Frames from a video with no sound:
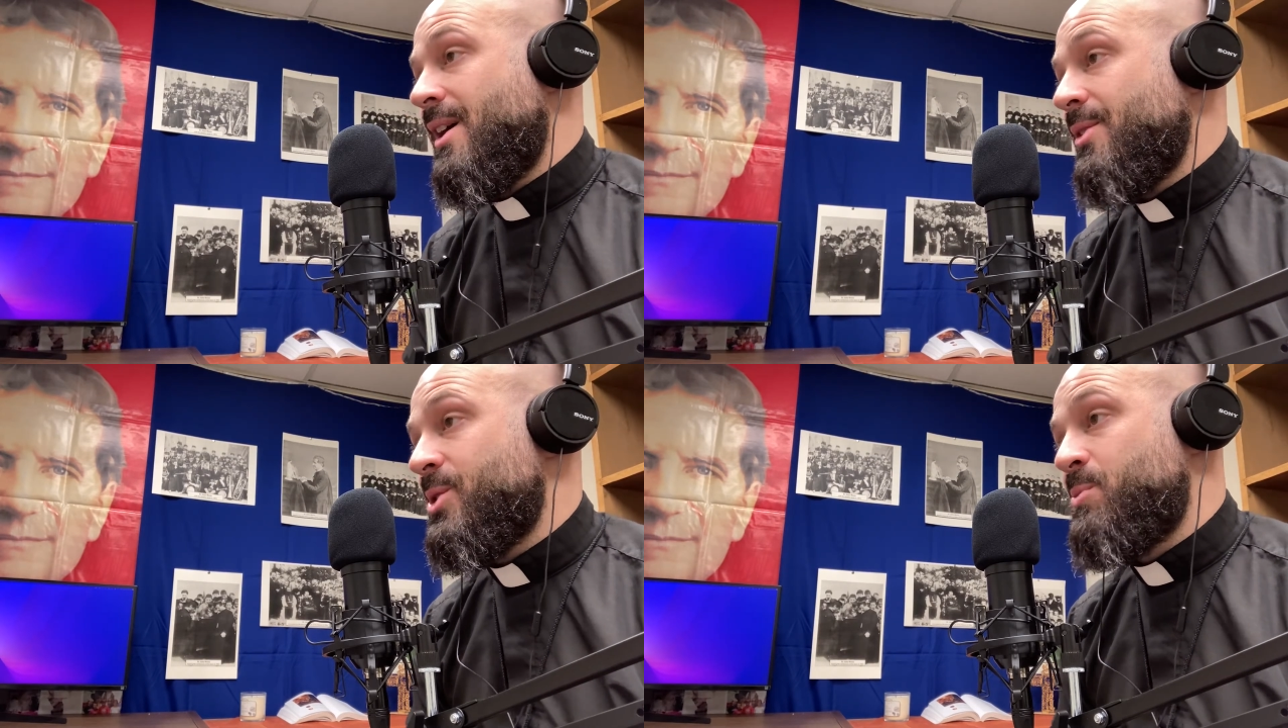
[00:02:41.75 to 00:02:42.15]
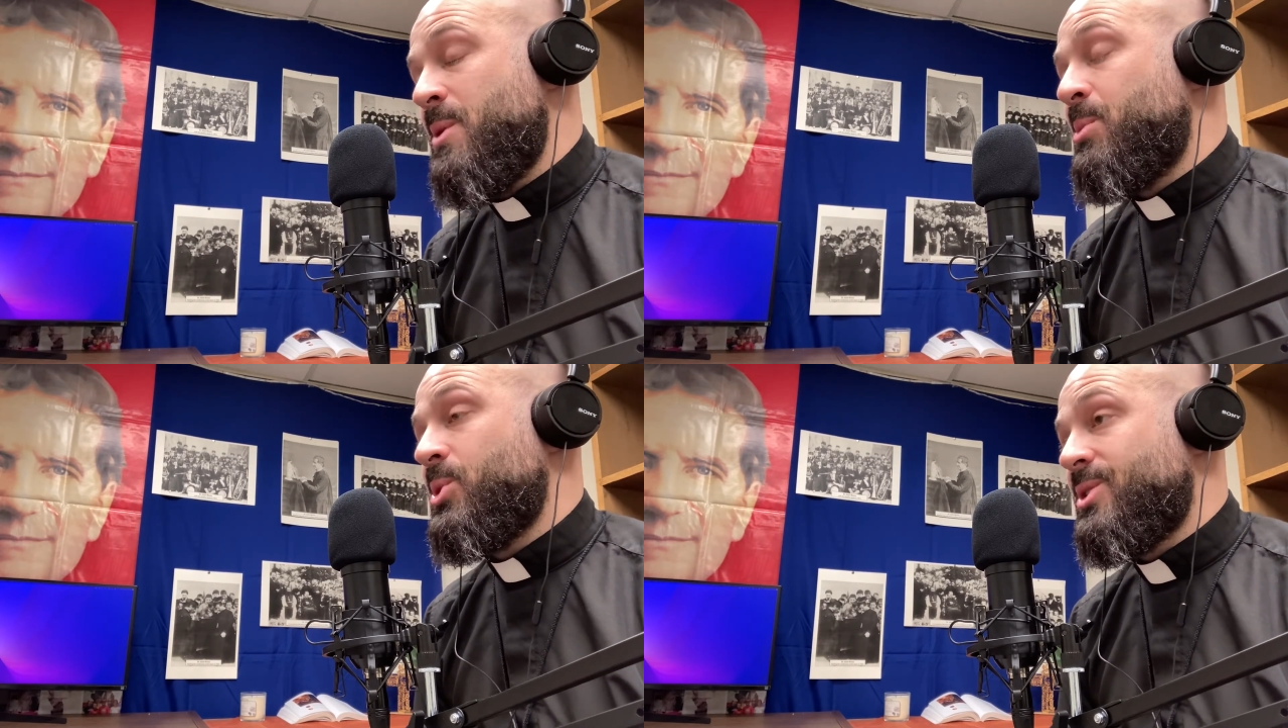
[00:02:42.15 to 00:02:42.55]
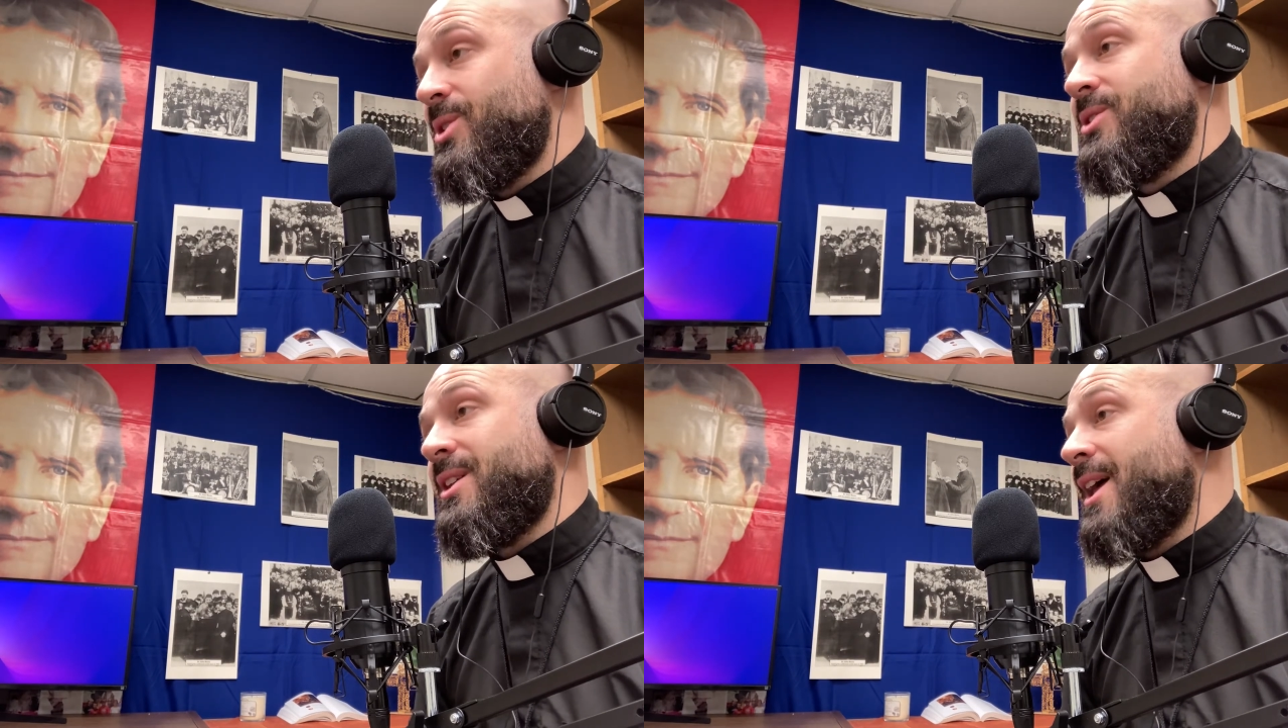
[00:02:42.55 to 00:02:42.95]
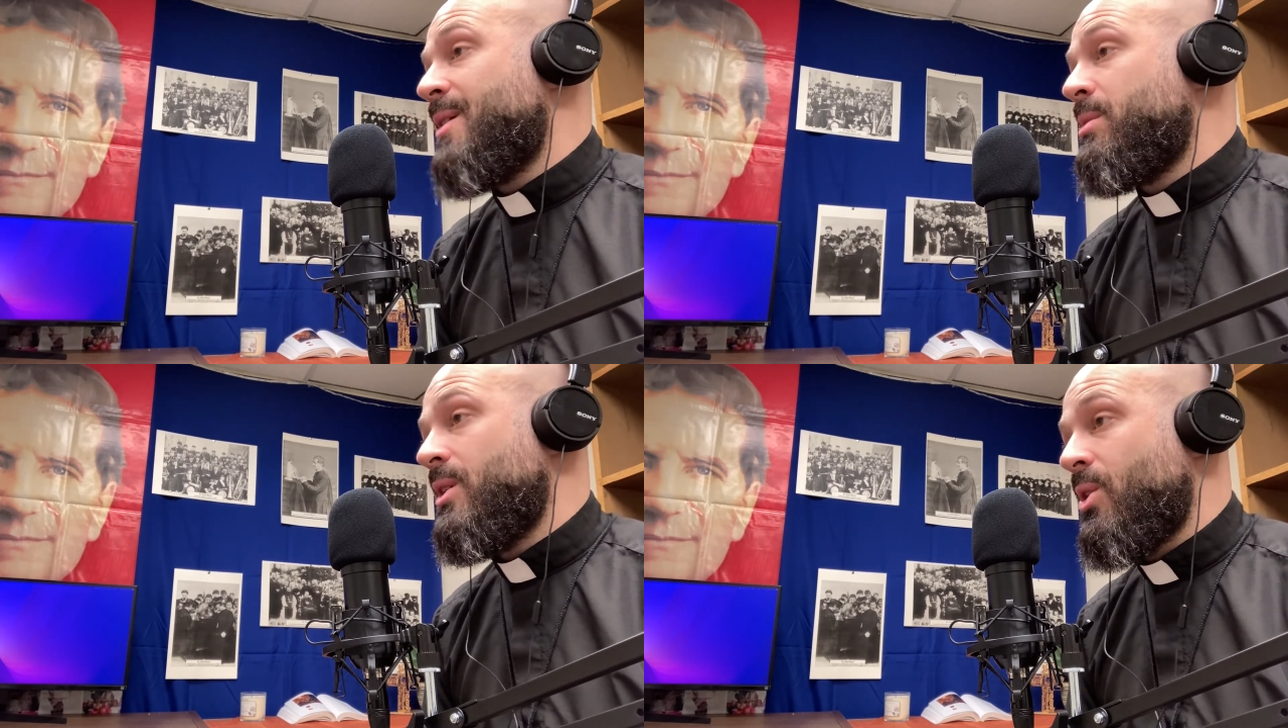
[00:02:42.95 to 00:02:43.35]
There's people still today
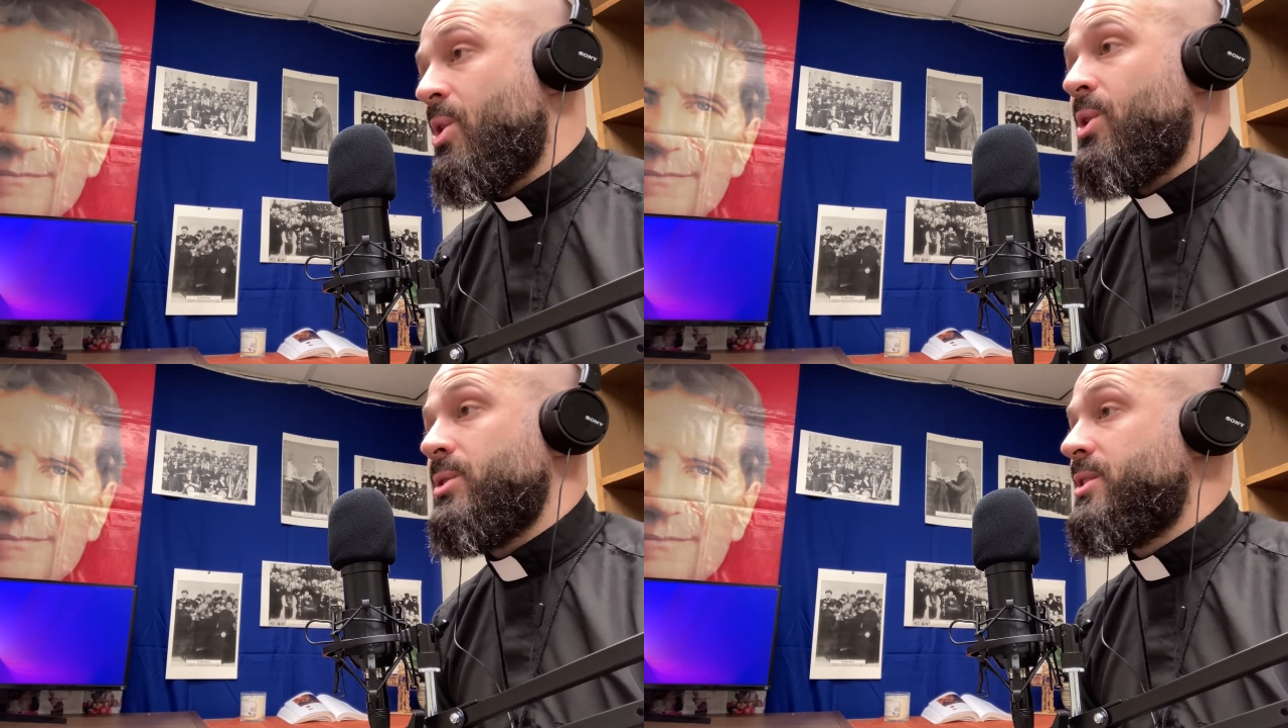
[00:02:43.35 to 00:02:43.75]
being called